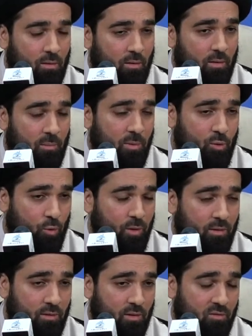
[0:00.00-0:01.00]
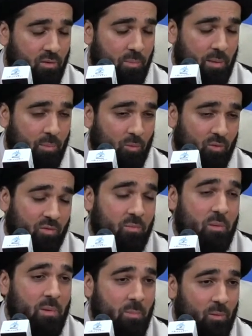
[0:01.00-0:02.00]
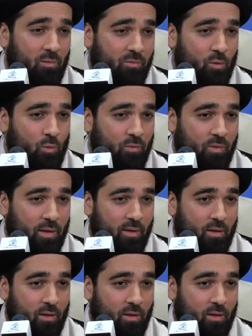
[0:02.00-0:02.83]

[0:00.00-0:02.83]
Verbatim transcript: the majority of the people were from the people of Kufa